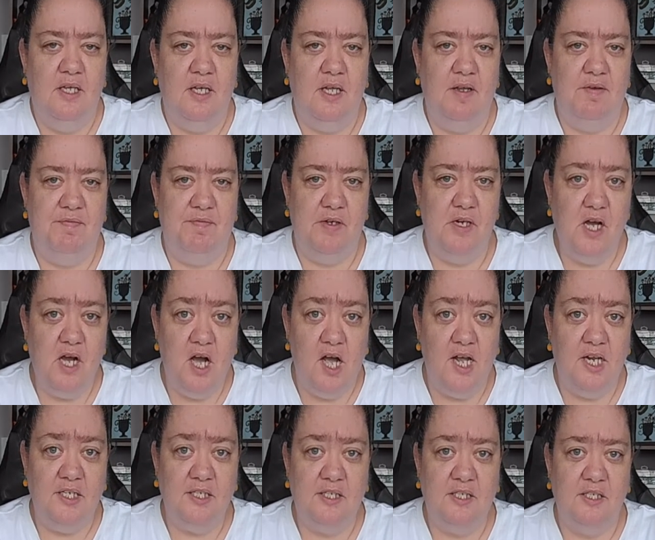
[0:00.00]
if
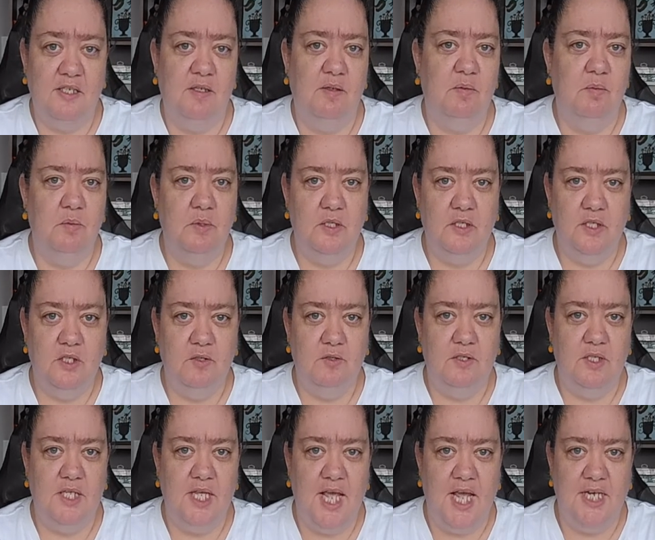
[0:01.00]
not, we'll
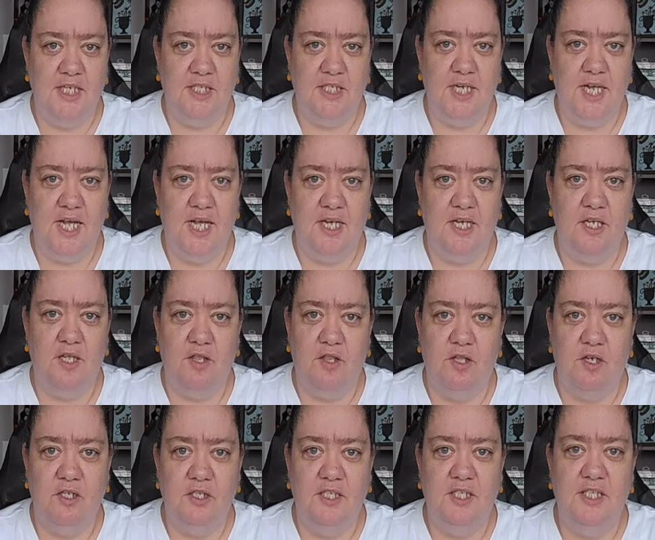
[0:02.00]
use the hashtag
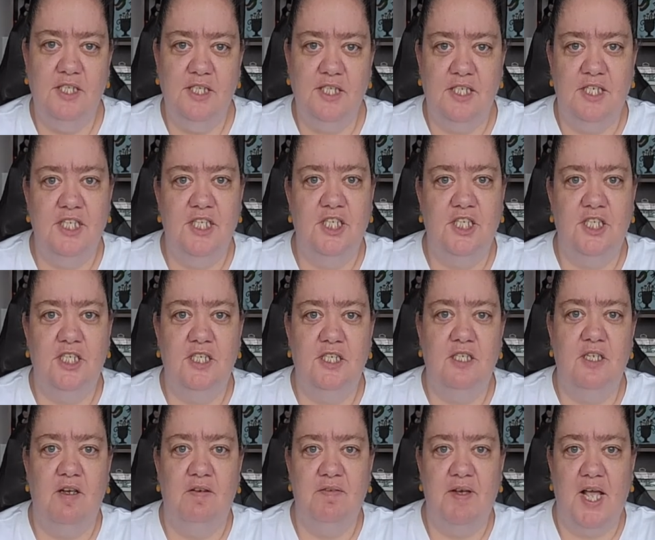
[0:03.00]
13 Stitches
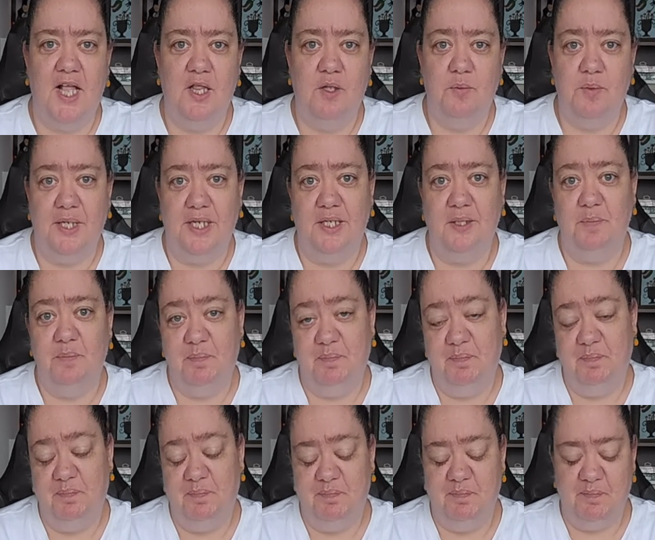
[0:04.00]
of Halloween.
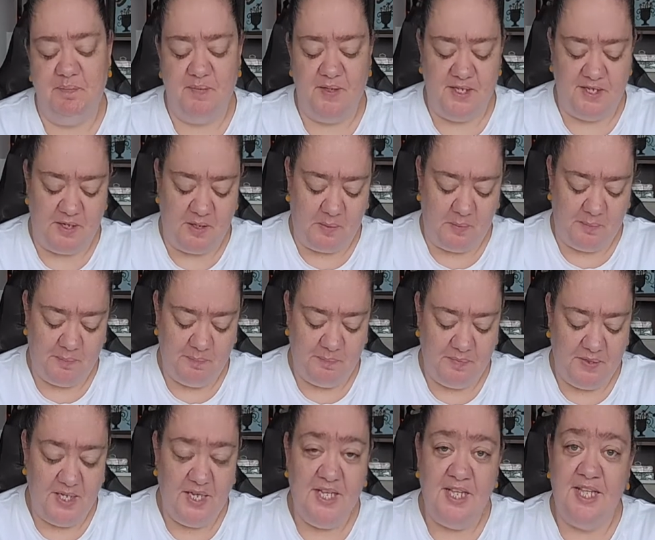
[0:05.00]
So
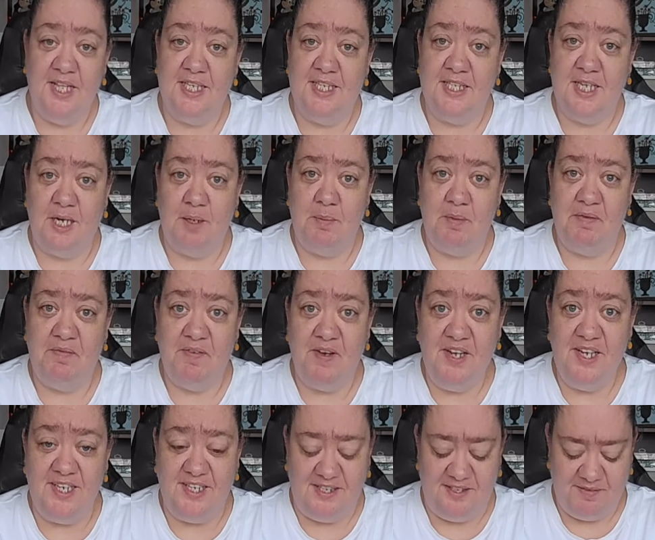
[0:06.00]
that's going to be
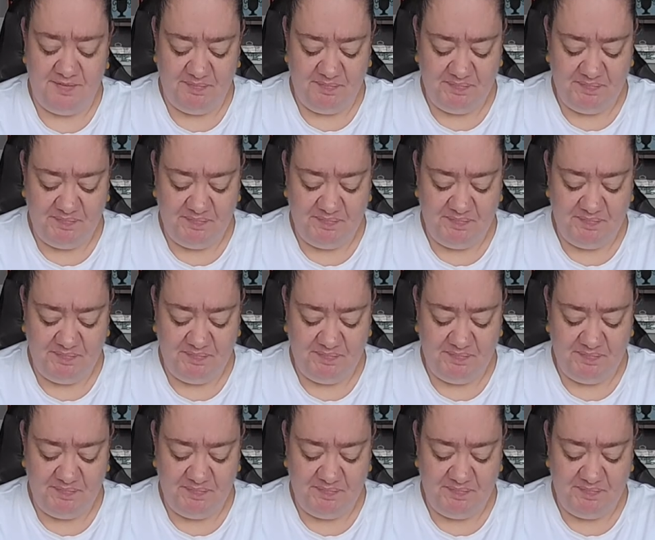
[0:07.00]
fun.